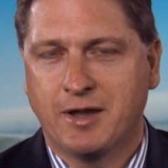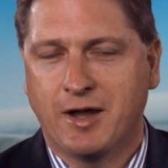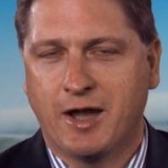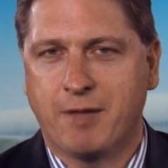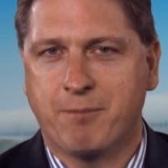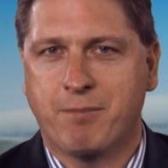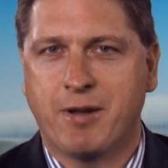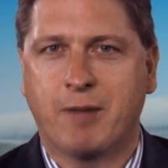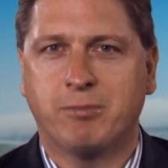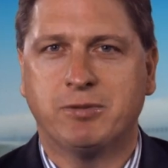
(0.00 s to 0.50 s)

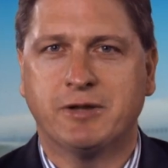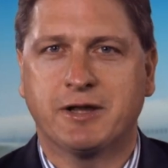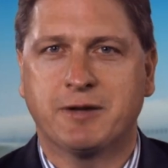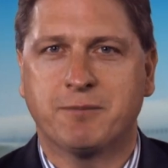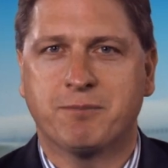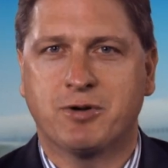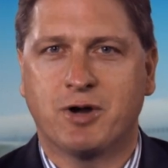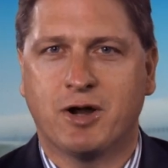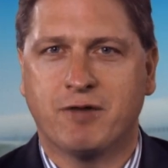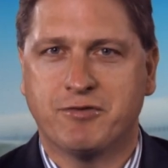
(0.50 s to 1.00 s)
a
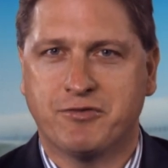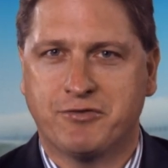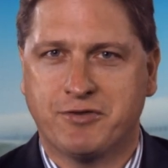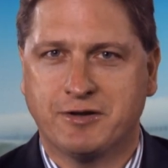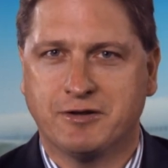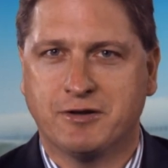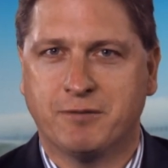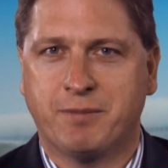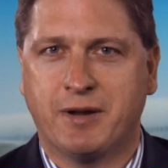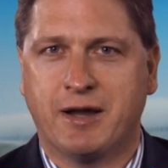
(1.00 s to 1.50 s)
public private
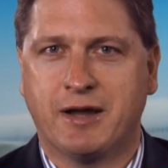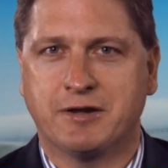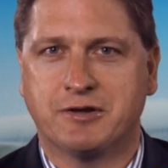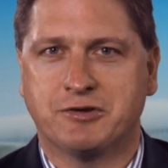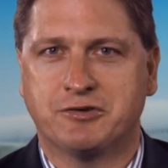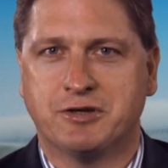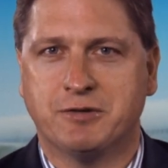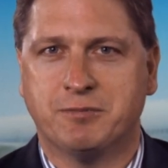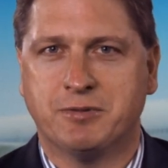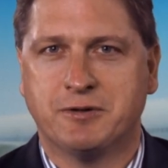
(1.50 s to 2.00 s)
sector
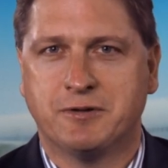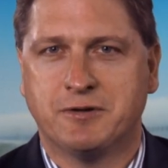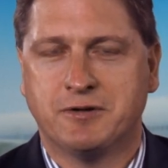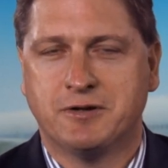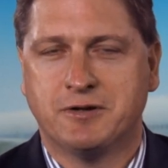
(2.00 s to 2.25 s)
partnership